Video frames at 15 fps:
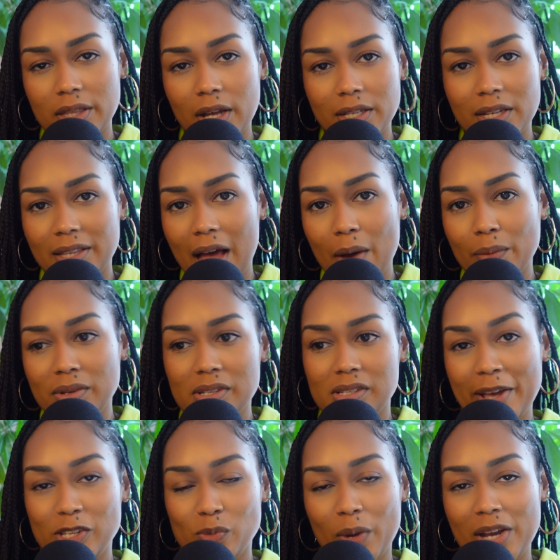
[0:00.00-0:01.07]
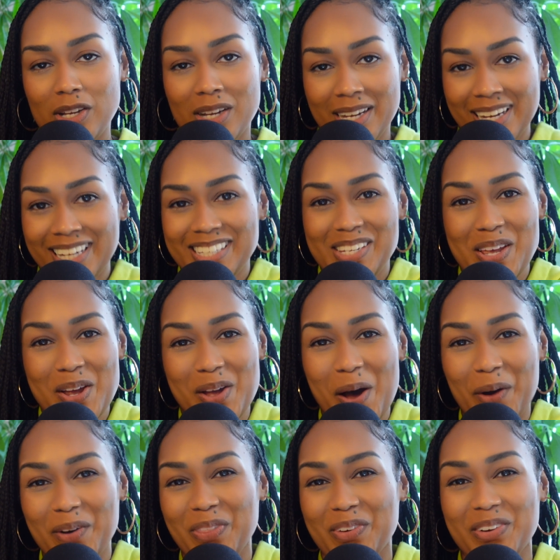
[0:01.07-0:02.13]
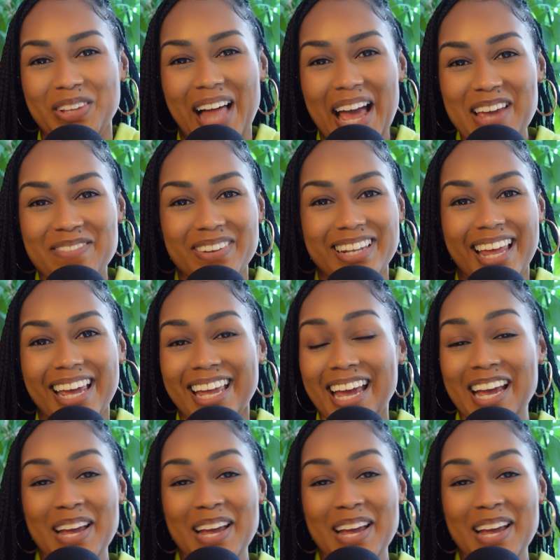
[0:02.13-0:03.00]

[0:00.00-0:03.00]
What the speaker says: I thought that was the best way to go through life and